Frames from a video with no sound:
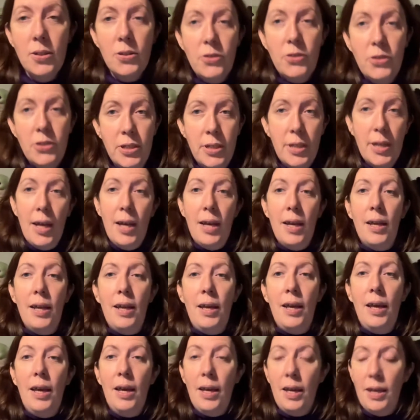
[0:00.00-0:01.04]

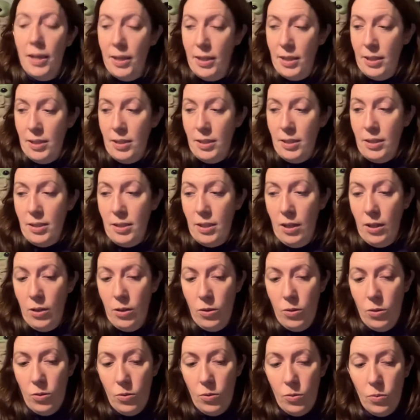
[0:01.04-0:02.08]
Today is
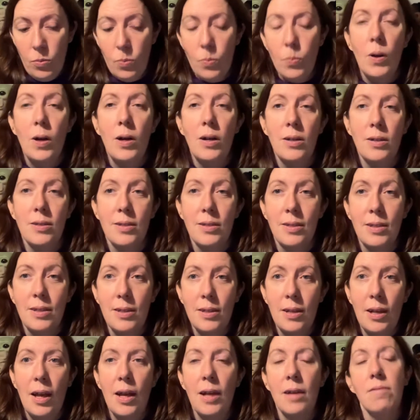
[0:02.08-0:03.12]
World
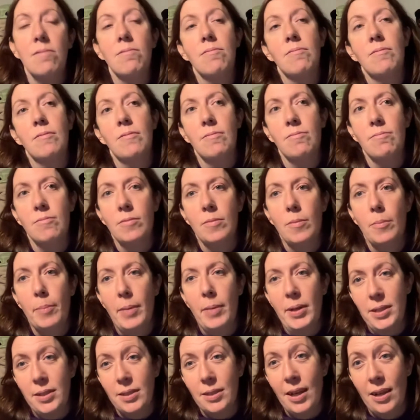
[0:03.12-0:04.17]

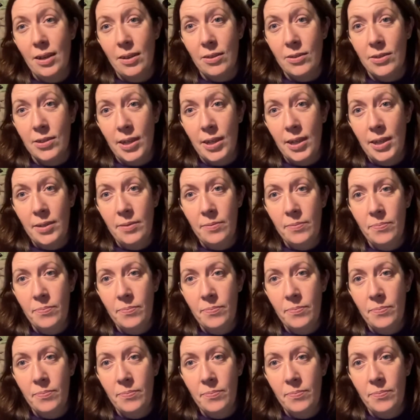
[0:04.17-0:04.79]
Mental Health Day.